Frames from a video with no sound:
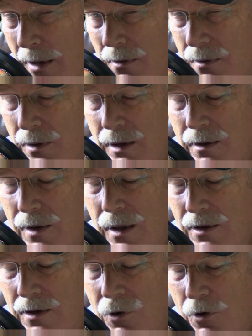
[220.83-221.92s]
in the in the
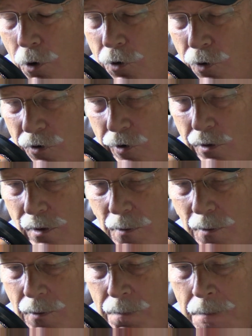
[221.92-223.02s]
grocery stores.
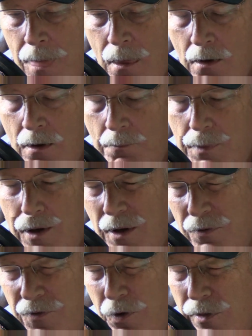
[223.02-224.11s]
But a few
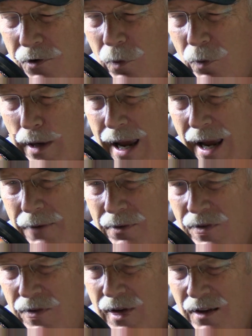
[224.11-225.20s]
things we haven't seen
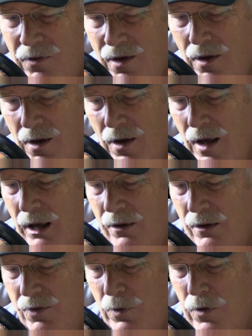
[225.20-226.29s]
is the
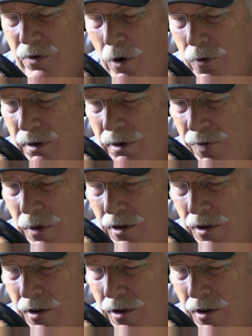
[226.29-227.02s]
result of all these